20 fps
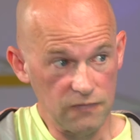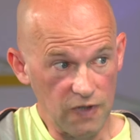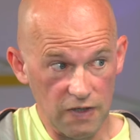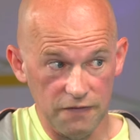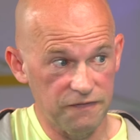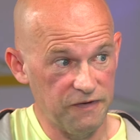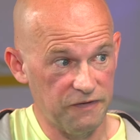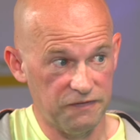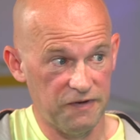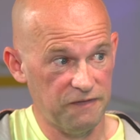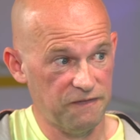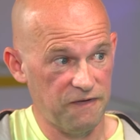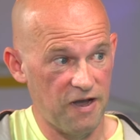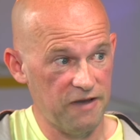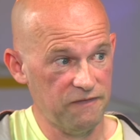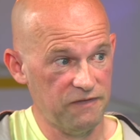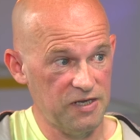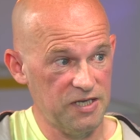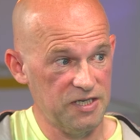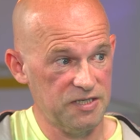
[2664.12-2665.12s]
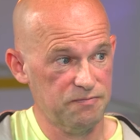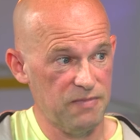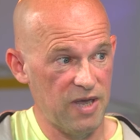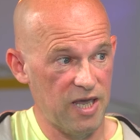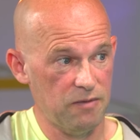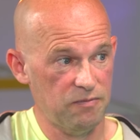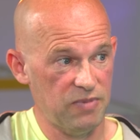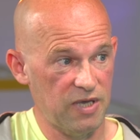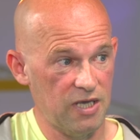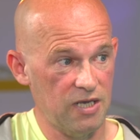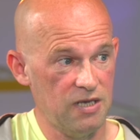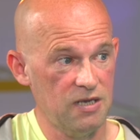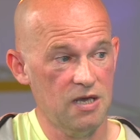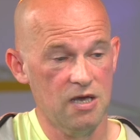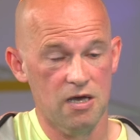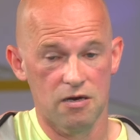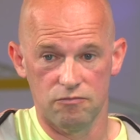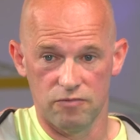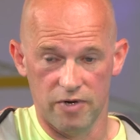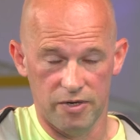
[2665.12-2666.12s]
55 years maybe
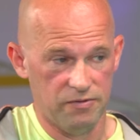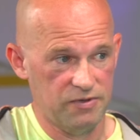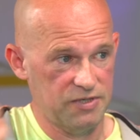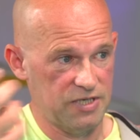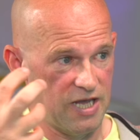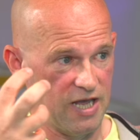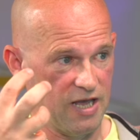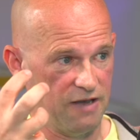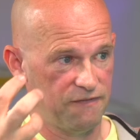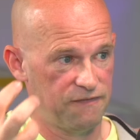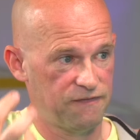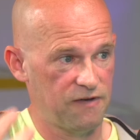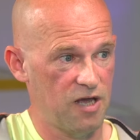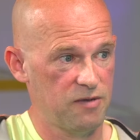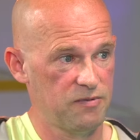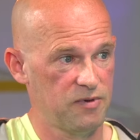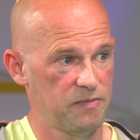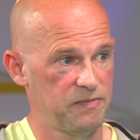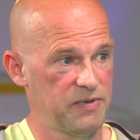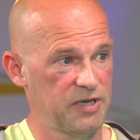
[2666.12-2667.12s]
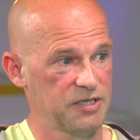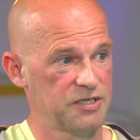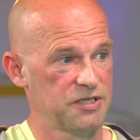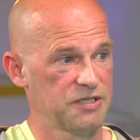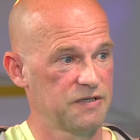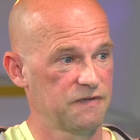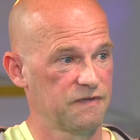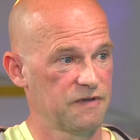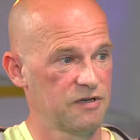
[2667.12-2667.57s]
we would have flyby pictures of